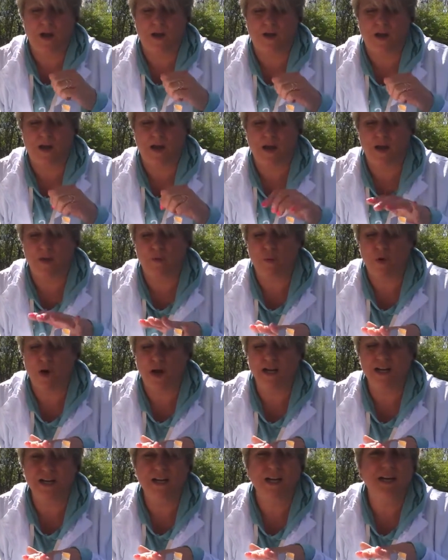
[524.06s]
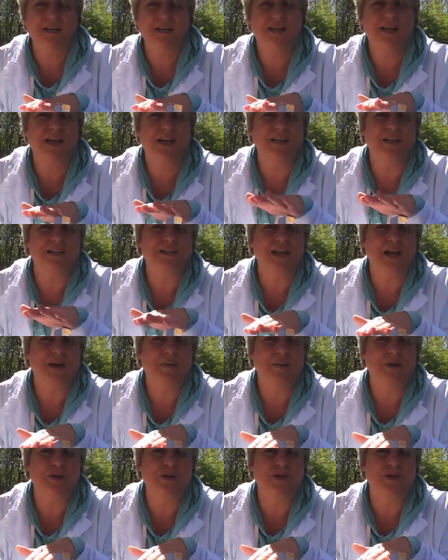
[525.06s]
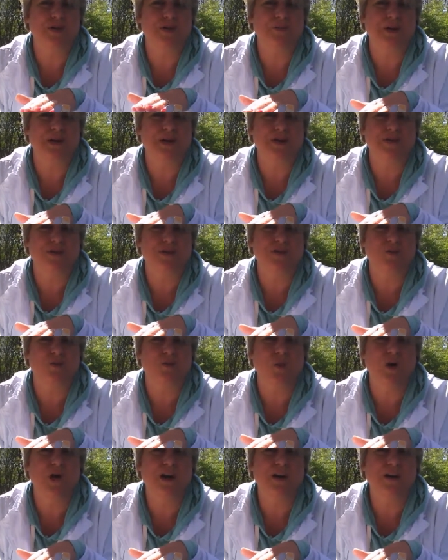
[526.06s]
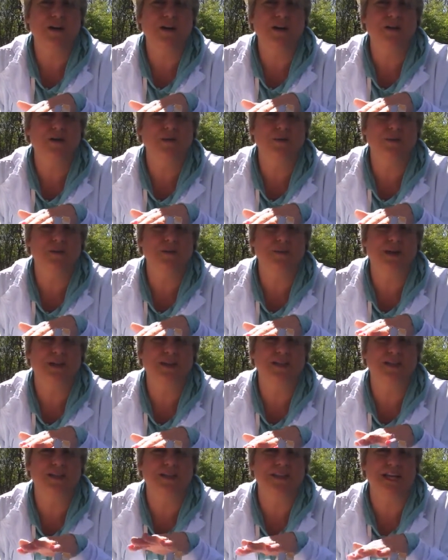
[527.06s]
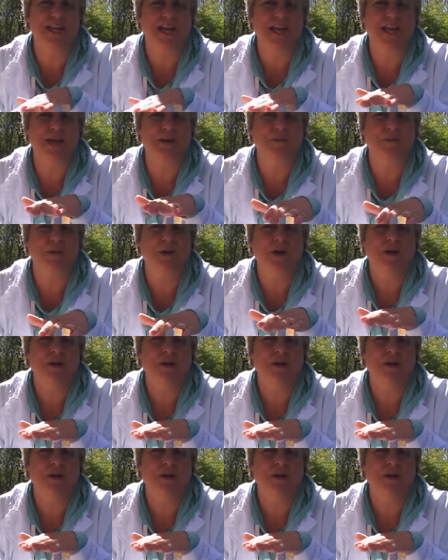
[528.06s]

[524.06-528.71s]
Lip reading: and why did I take the temperature and make sure the water was about the same